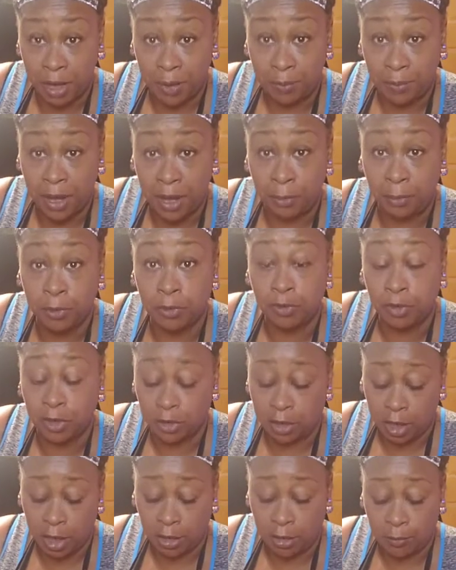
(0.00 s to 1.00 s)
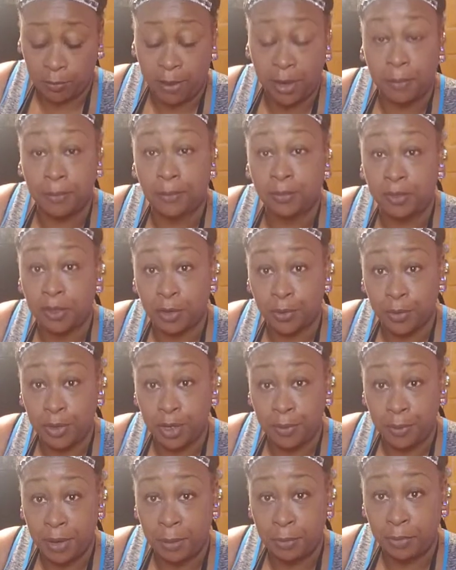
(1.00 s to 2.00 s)
red peppers and yellow peppers and
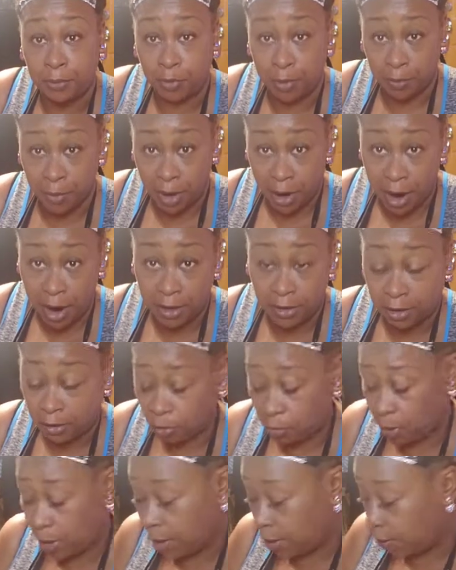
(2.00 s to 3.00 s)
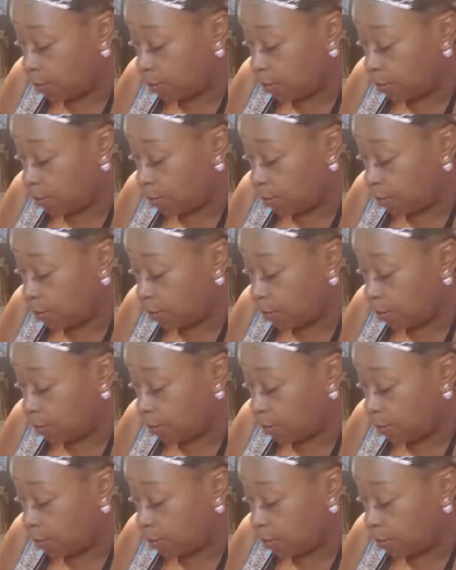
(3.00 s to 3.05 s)
green peppers from my garden as